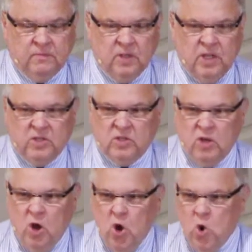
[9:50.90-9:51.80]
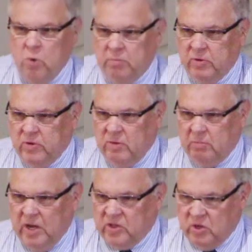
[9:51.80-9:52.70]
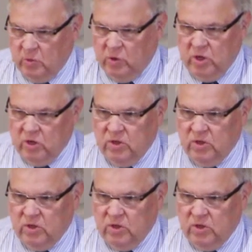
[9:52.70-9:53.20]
it's the hope that makes it real.